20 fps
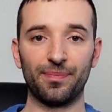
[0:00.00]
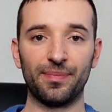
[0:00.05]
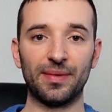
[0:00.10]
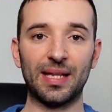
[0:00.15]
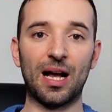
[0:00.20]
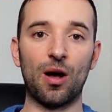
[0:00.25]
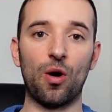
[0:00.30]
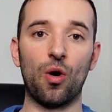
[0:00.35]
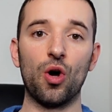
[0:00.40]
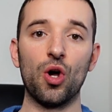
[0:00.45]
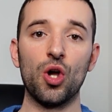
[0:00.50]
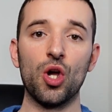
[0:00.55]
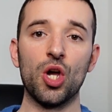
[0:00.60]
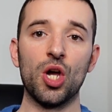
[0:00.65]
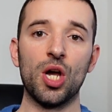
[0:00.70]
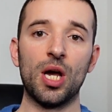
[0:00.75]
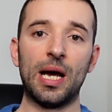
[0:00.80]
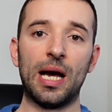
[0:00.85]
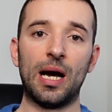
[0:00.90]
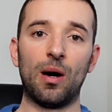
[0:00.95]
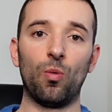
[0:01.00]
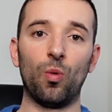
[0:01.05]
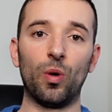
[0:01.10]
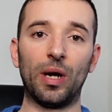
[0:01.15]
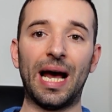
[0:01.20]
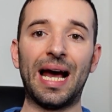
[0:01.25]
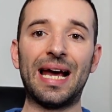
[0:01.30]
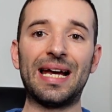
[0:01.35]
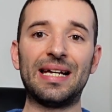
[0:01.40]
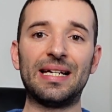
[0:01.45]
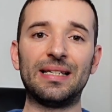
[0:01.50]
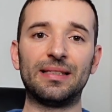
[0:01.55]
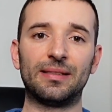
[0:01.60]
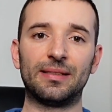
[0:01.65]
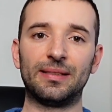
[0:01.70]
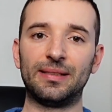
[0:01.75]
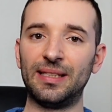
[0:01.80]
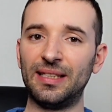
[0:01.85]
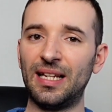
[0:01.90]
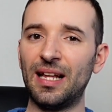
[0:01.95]
Now, what I
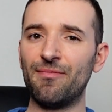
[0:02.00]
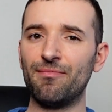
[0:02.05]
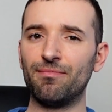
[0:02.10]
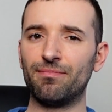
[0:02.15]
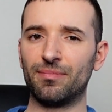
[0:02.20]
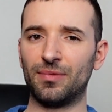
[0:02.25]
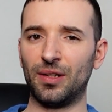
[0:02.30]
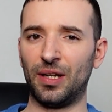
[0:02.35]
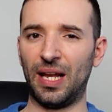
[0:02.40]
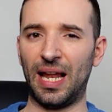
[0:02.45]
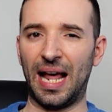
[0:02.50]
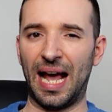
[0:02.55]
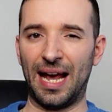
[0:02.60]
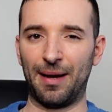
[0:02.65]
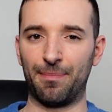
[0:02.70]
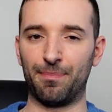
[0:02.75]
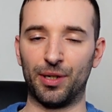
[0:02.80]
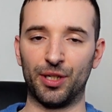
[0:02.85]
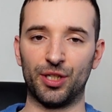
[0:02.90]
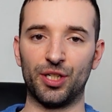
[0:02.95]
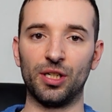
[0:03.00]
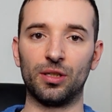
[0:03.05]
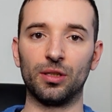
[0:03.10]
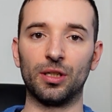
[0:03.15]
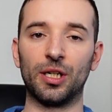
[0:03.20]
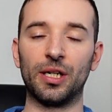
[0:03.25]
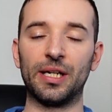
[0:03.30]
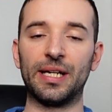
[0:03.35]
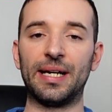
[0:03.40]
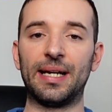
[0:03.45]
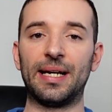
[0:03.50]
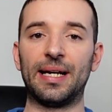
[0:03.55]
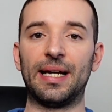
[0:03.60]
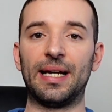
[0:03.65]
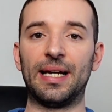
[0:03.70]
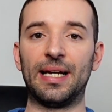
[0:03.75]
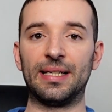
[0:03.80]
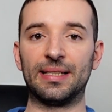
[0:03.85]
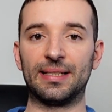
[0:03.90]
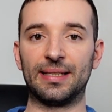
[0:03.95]
didn't like particularly
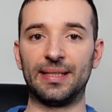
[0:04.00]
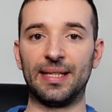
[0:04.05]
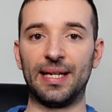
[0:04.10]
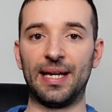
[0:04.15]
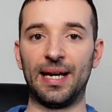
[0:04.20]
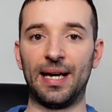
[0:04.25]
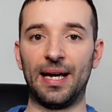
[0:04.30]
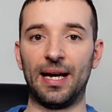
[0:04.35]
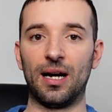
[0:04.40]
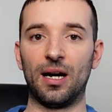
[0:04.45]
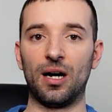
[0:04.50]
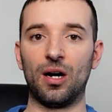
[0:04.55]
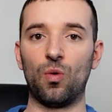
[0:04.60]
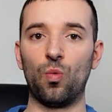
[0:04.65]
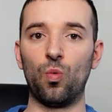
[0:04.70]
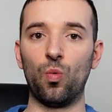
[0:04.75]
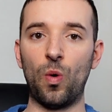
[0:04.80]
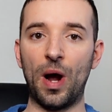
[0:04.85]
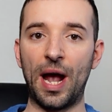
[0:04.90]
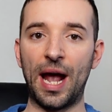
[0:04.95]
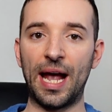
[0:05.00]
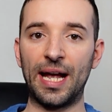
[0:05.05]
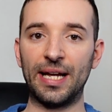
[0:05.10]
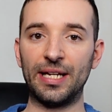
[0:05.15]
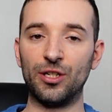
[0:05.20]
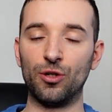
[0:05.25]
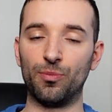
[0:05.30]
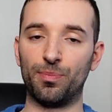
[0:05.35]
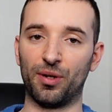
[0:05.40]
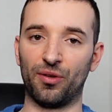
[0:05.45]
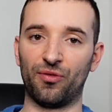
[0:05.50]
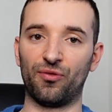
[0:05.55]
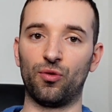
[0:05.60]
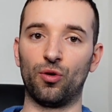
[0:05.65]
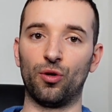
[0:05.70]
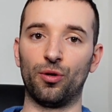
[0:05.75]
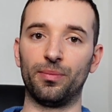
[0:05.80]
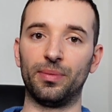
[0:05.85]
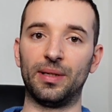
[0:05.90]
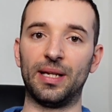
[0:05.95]
is the way you
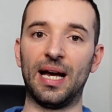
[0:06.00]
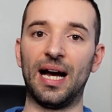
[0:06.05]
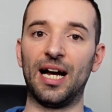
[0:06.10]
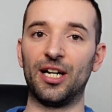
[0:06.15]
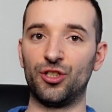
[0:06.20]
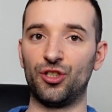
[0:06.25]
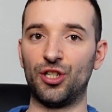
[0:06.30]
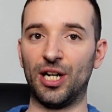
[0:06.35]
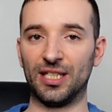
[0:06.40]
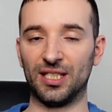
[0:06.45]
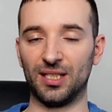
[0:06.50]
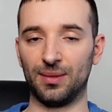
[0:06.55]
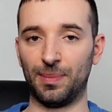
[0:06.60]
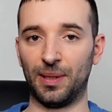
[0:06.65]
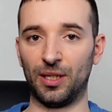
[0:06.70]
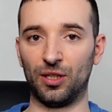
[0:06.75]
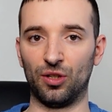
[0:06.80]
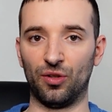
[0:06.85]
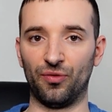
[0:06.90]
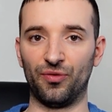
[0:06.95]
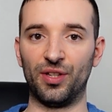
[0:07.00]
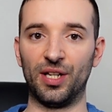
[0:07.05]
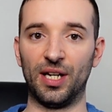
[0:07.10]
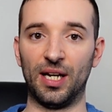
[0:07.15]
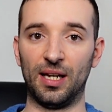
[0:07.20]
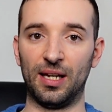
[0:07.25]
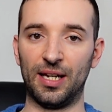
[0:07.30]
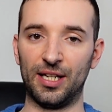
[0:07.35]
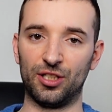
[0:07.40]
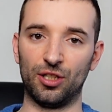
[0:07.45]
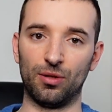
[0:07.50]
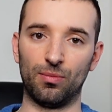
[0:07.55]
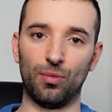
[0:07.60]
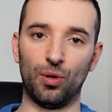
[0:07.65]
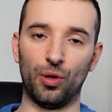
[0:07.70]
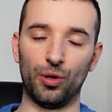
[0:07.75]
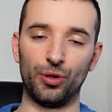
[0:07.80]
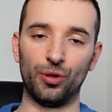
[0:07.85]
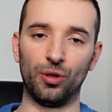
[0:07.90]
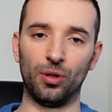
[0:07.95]
perform the adjustment of the laser
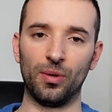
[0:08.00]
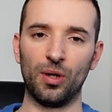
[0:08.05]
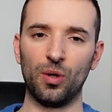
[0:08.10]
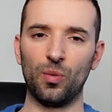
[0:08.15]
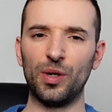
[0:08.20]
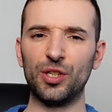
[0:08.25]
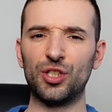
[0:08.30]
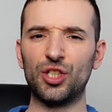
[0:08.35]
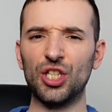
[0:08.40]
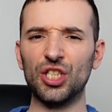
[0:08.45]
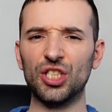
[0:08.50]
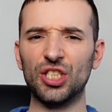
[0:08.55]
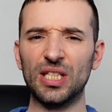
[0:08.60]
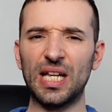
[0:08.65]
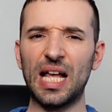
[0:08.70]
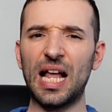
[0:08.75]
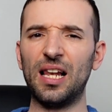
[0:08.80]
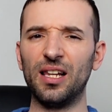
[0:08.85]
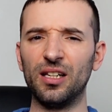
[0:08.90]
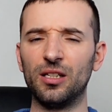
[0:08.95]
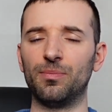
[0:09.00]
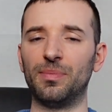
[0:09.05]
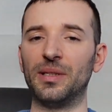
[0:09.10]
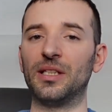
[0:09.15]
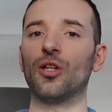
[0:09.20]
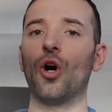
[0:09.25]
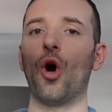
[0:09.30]
module, which is a little bit